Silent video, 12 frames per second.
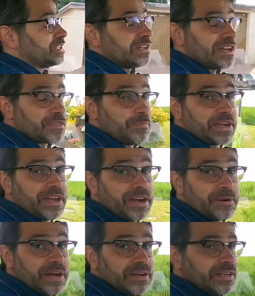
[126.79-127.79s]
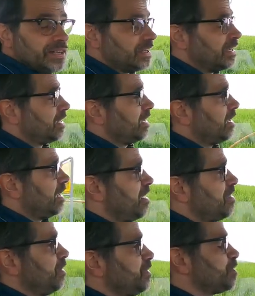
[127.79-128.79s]
just like the Bagheera.
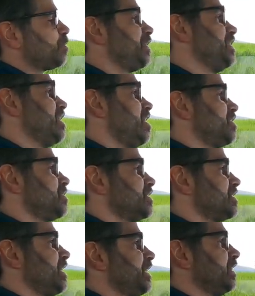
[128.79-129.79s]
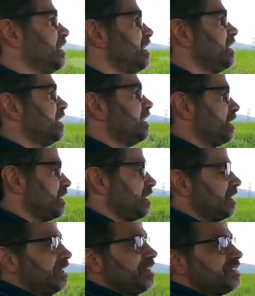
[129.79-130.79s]
And that was pretty hard to sell
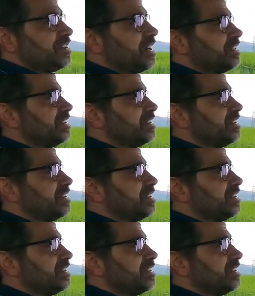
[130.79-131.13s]
in the